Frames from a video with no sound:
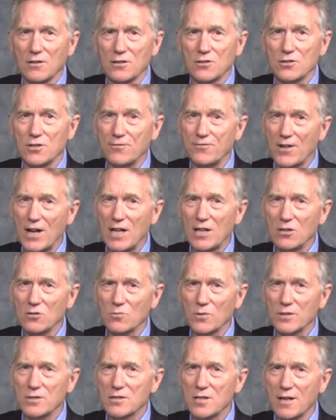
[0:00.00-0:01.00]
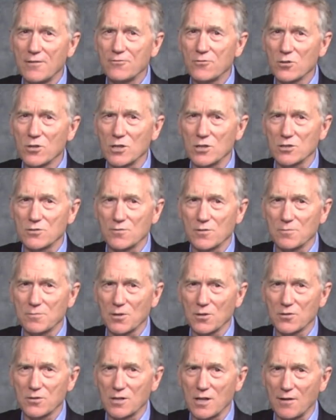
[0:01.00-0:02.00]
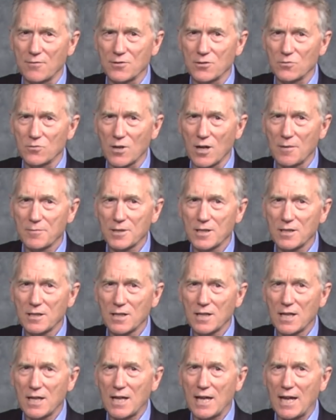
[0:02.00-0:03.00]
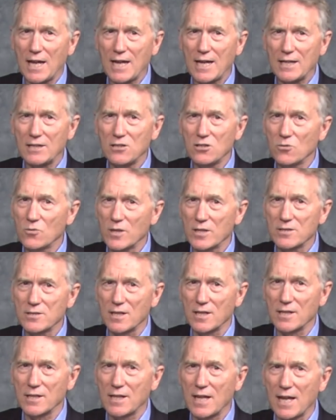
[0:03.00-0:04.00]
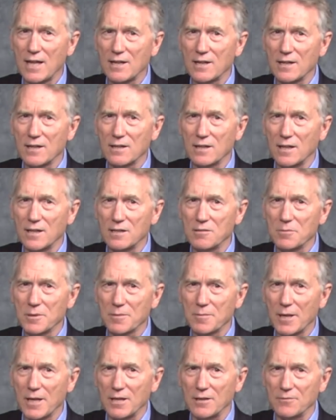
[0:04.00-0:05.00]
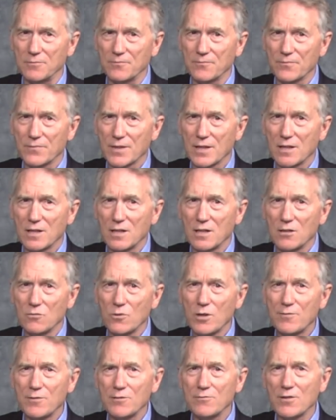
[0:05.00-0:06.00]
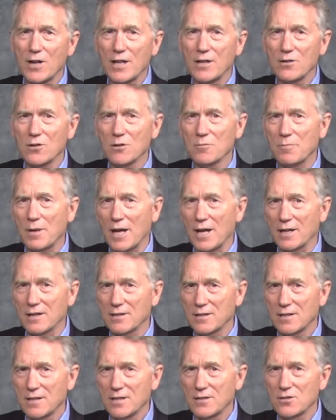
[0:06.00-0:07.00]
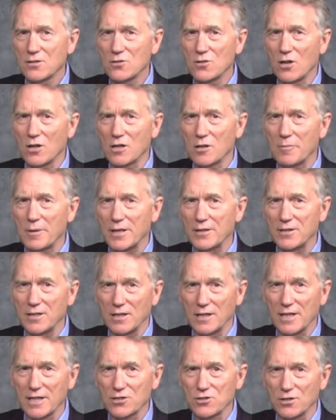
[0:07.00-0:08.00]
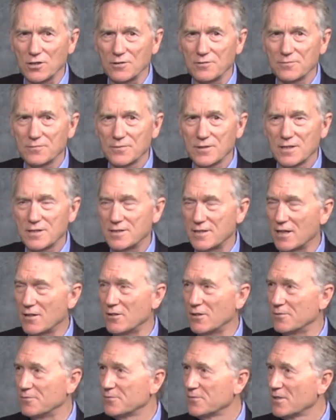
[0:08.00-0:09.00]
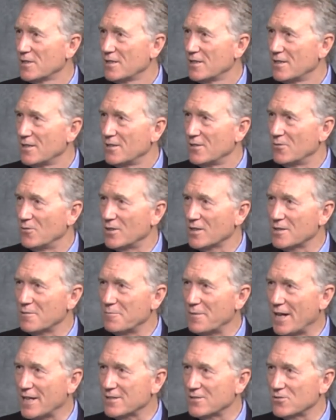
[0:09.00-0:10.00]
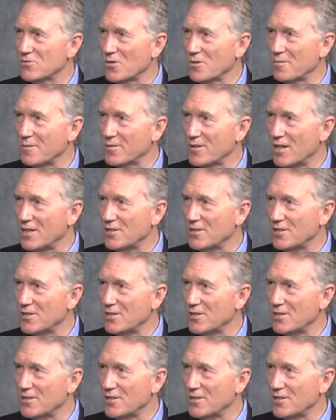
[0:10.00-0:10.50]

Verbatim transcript: She followed with tough words for both Governor Romney and U.S. Senate candidate Linda McMahon. We've invited her back to talk about the election. Sarah, welcome back to Stream of